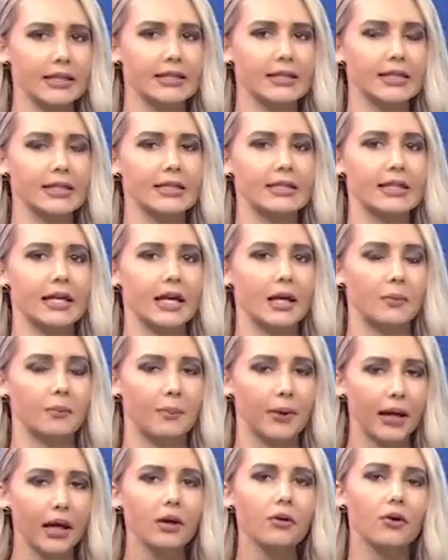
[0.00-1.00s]
Places
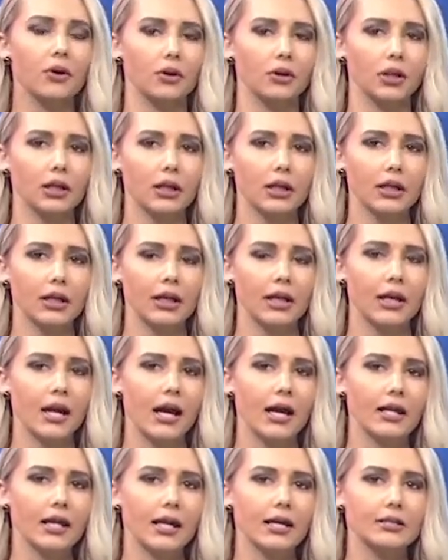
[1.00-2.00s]
in peril.
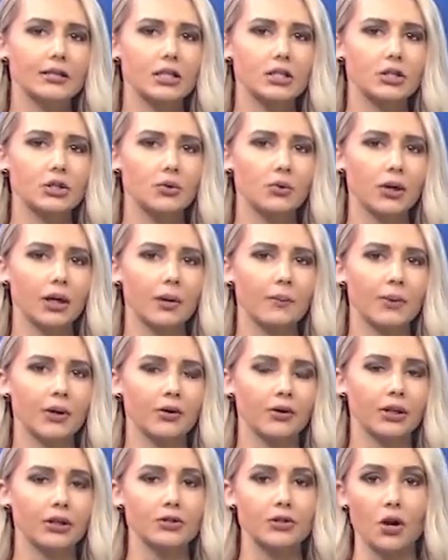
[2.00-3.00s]
It highlights historic
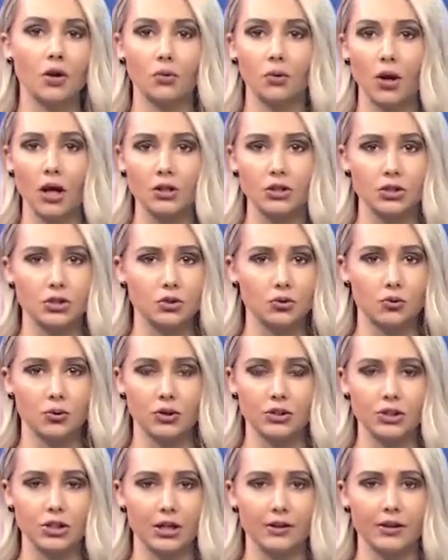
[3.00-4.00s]
buildings across
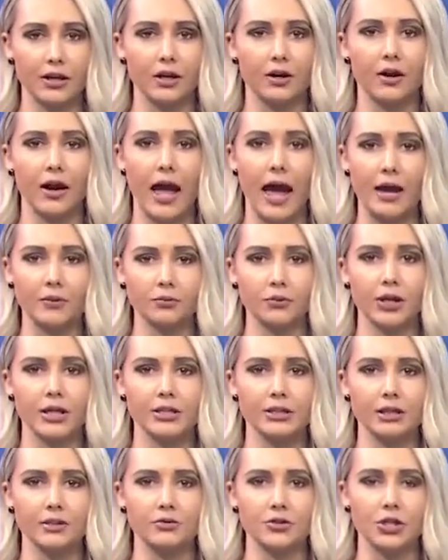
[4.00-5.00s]
Georgia that are at
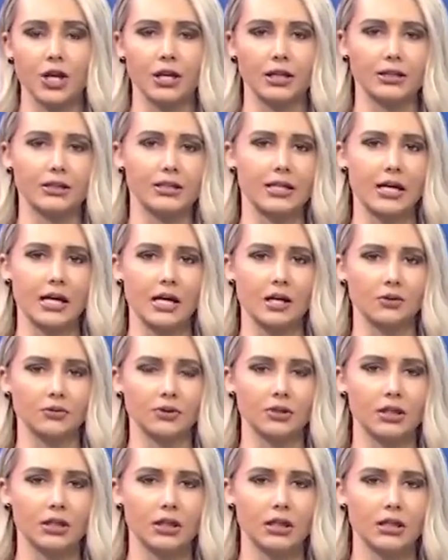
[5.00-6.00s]
risk of shutting
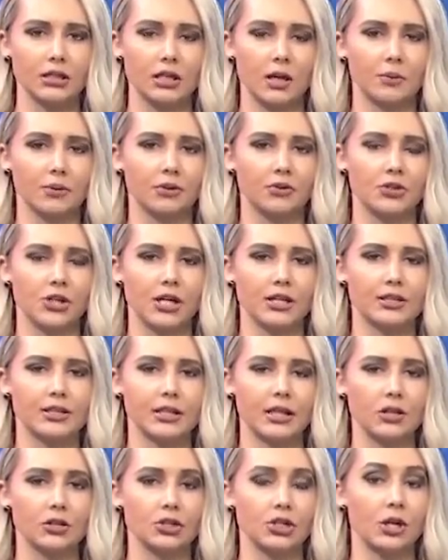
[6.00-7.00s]
down.
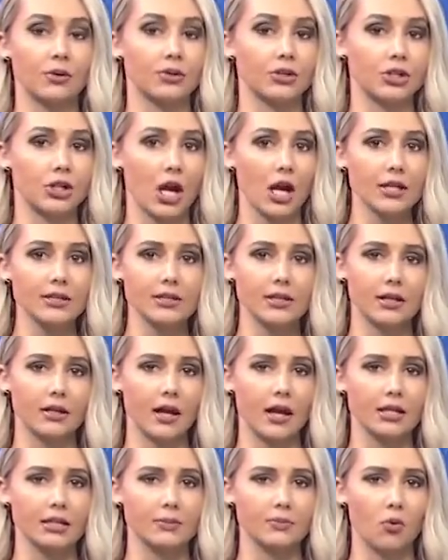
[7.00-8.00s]
WJCL Sharon
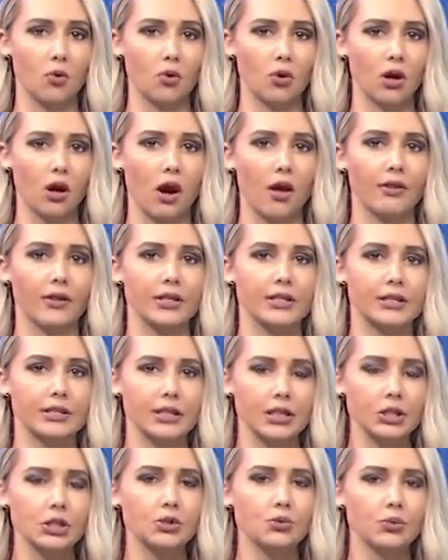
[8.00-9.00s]
Johnson has more on the
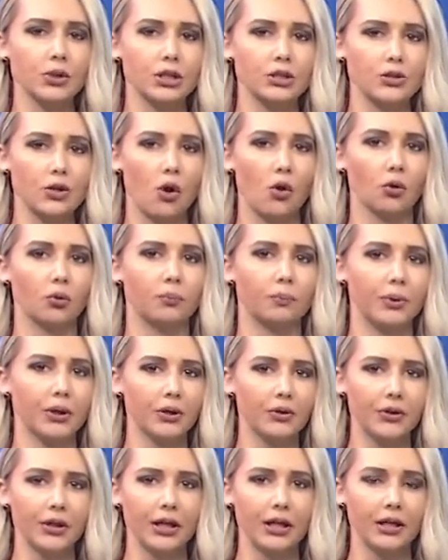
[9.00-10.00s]
centuries old
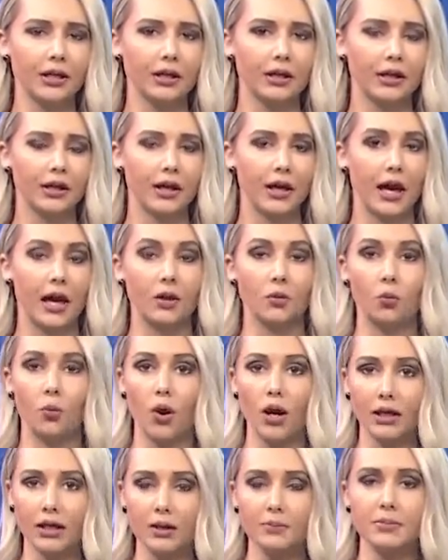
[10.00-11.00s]
building
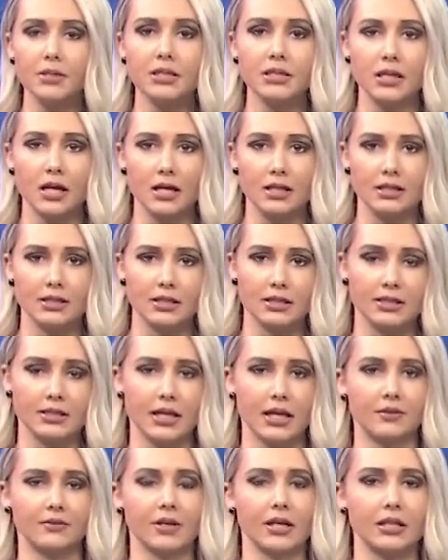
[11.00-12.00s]
and what can be done to
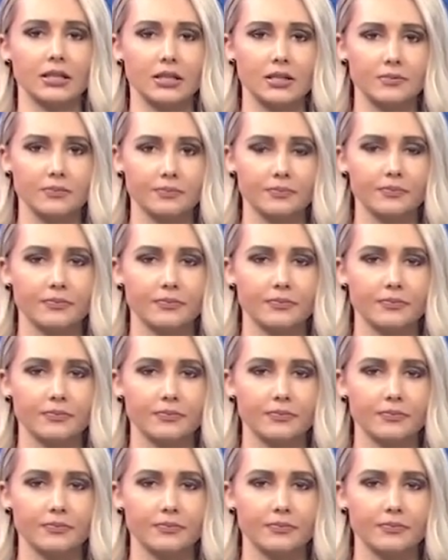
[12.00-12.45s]
save it.